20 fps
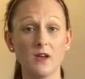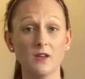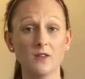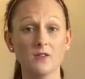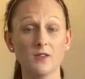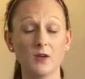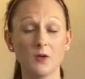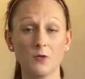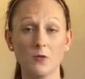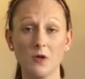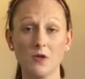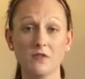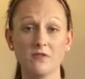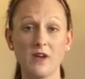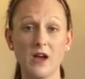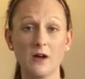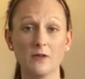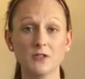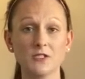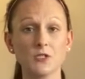with the
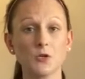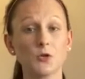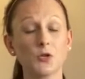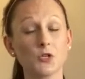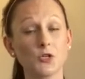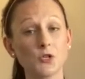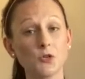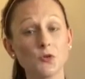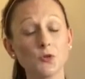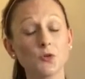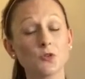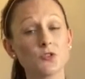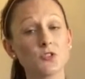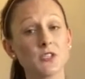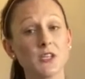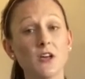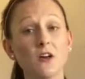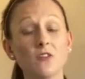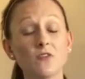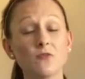coronavirus, or you
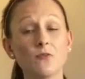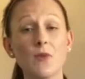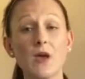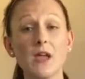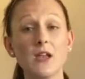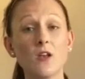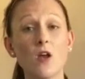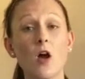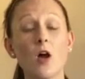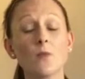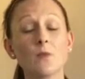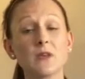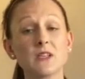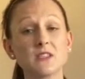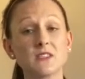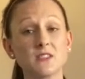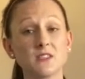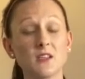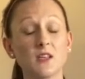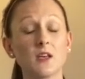yourself may not
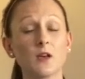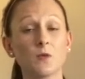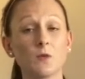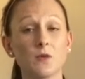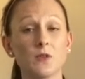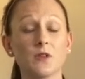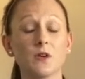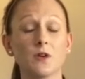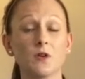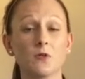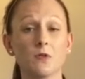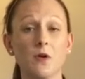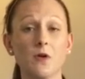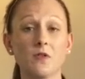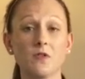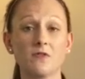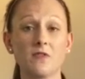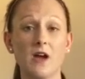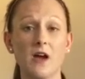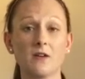be sick with the
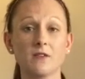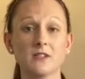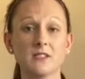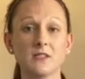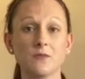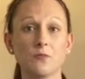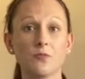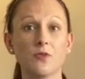coronavirus,